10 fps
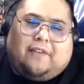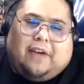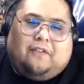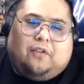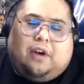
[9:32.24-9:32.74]

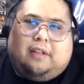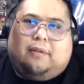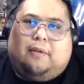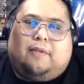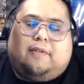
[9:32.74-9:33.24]
I've gone
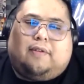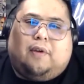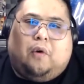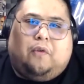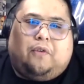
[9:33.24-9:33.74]
through
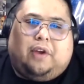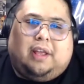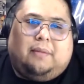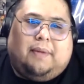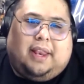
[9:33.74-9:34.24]
so
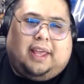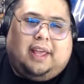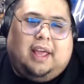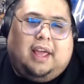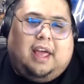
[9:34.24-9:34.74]
freaking many.
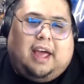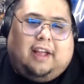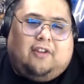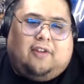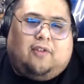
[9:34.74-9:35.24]
I
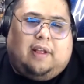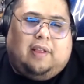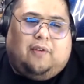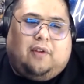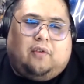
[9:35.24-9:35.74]
just
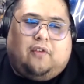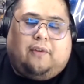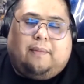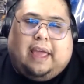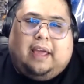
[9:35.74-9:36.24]
transferred over
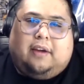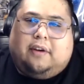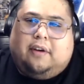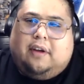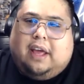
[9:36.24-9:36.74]
from
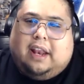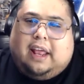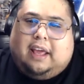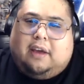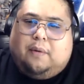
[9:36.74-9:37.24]
Anchor, and
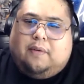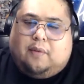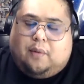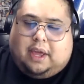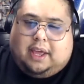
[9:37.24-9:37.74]
Anchor was
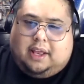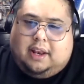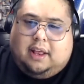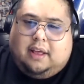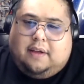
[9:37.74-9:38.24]
great.
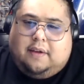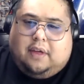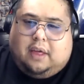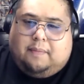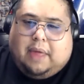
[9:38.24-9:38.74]

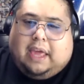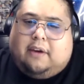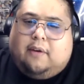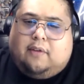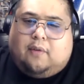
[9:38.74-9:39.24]

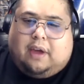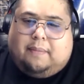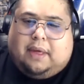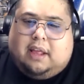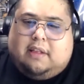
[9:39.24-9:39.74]
Anchor is great
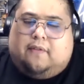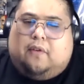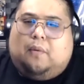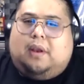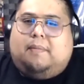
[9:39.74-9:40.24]
because if
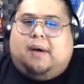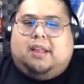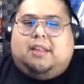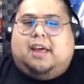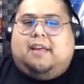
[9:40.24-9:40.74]
you want to
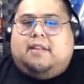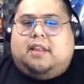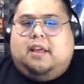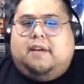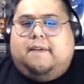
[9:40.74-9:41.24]
monetize,
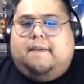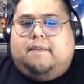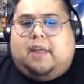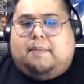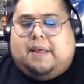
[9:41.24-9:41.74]

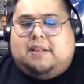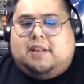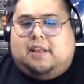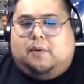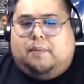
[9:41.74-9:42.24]
they
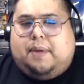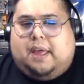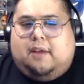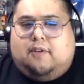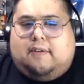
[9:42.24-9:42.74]
basically will pay
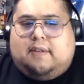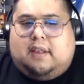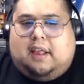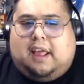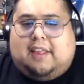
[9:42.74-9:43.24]
you just
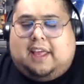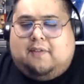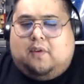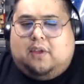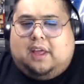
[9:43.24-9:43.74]
to, they
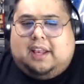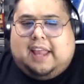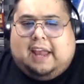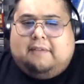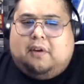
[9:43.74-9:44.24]
give you like an
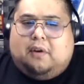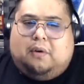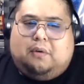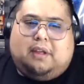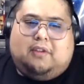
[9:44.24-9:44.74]
ad of their
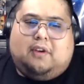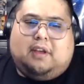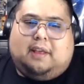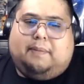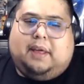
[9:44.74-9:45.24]
own, and you
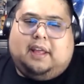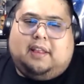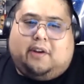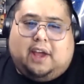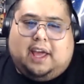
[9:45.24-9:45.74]
can like plug in
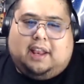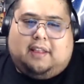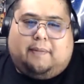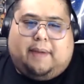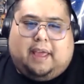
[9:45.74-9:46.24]
their ad and
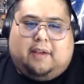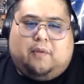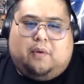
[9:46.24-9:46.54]
they'll pay you for